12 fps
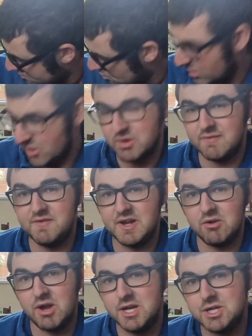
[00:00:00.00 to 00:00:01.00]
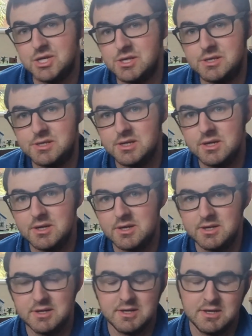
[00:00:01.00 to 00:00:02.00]
wheel configurations.
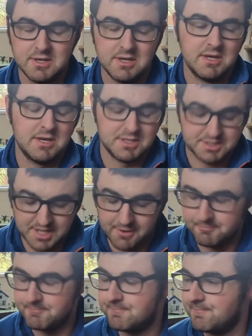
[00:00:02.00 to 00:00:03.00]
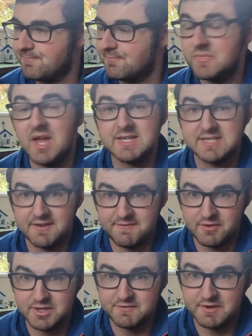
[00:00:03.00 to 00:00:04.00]
So that's it
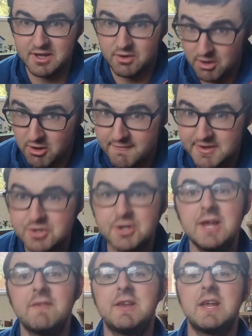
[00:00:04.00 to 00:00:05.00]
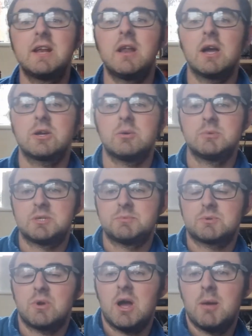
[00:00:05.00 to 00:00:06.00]
for this video. Hope you've enjoyed it. If you did, like, comment,
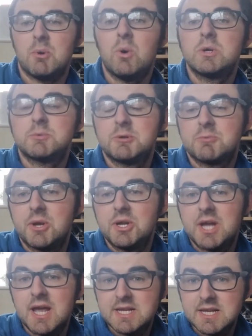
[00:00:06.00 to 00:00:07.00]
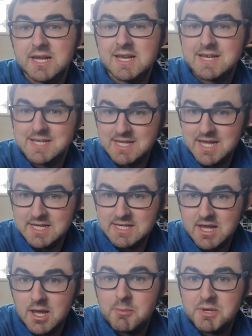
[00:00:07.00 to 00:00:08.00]
subscribe. Always much appreciated. And until next
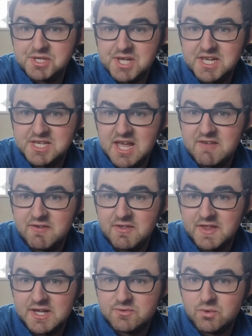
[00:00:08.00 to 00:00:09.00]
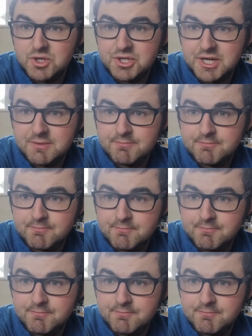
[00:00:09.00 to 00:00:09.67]
time, stay safe and thanks for watching.